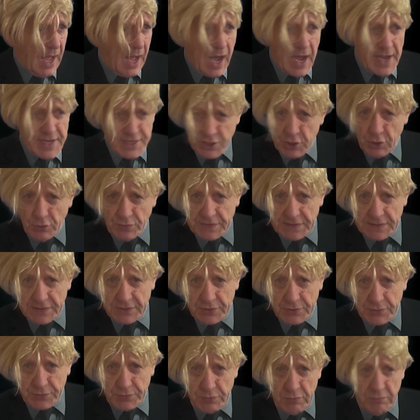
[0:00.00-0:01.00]
I used
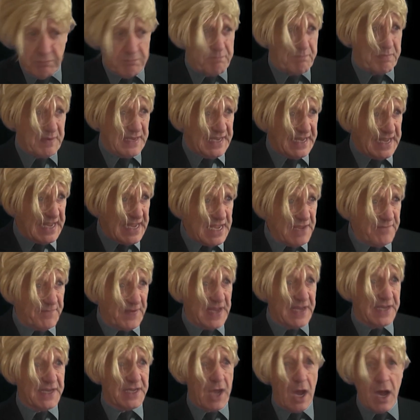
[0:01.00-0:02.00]
to believe
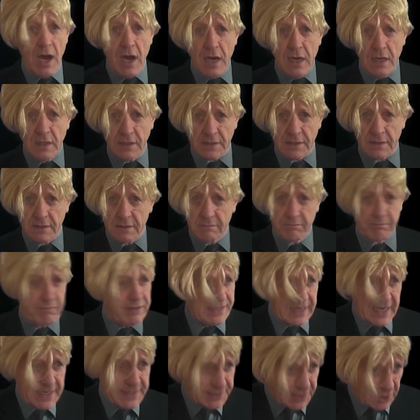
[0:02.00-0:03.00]
in God,
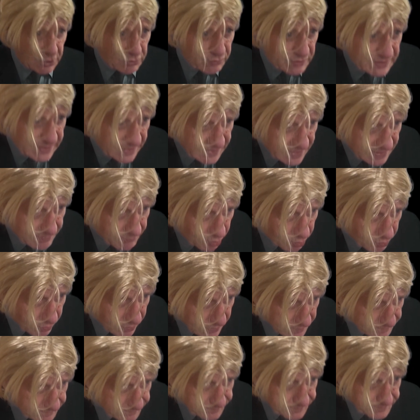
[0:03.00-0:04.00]
but I don't anymore.